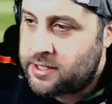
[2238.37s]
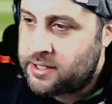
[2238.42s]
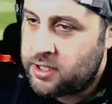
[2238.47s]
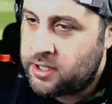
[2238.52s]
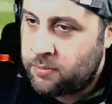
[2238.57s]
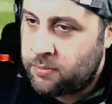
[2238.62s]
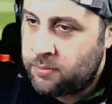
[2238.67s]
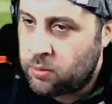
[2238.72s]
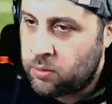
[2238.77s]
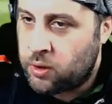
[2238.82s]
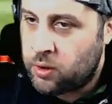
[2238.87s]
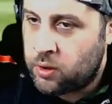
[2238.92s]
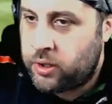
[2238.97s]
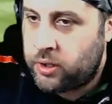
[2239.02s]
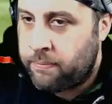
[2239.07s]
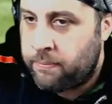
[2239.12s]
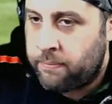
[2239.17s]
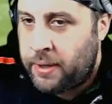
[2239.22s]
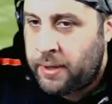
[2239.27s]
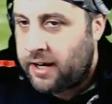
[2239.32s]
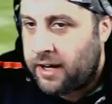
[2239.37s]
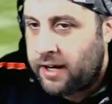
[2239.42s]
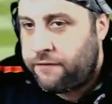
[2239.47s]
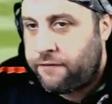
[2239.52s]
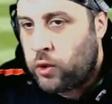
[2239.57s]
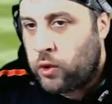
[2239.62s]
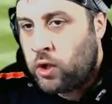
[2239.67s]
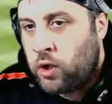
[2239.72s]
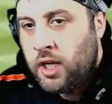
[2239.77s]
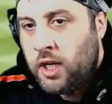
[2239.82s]
and we will come back
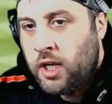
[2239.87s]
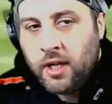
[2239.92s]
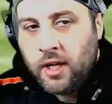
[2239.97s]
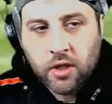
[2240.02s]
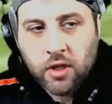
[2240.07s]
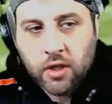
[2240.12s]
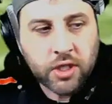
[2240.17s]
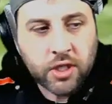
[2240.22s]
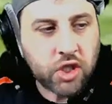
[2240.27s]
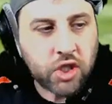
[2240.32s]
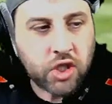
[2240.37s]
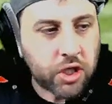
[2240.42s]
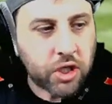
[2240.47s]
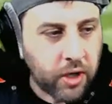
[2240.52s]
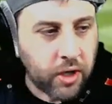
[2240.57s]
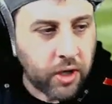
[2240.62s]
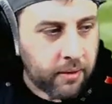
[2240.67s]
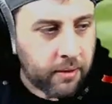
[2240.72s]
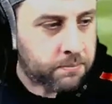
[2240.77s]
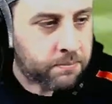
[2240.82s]
for the scrum.